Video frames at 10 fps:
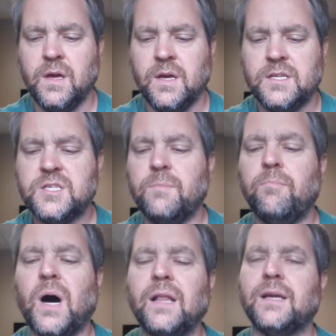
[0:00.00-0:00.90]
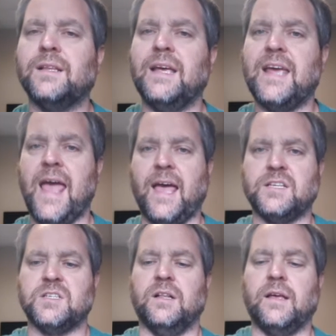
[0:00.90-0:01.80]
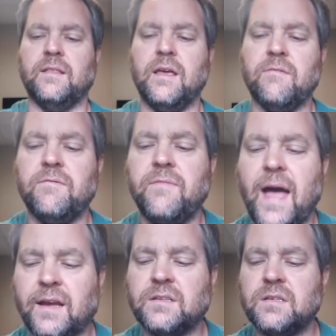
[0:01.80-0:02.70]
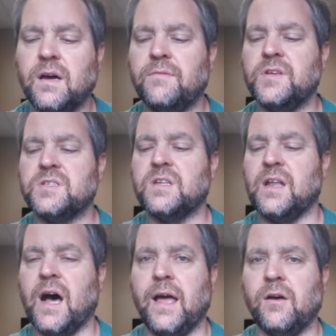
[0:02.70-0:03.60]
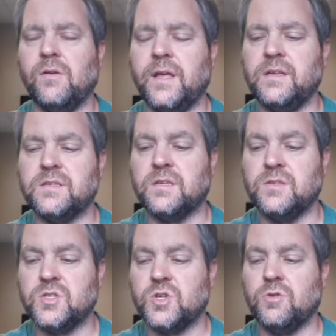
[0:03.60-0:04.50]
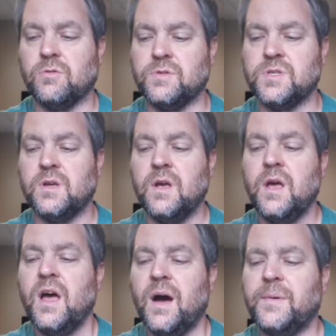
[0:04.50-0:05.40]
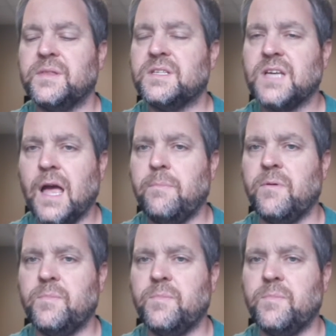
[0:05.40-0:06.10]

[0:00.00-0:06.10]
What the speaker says: symbolically canceling the effect of his denial and his concerns about the type of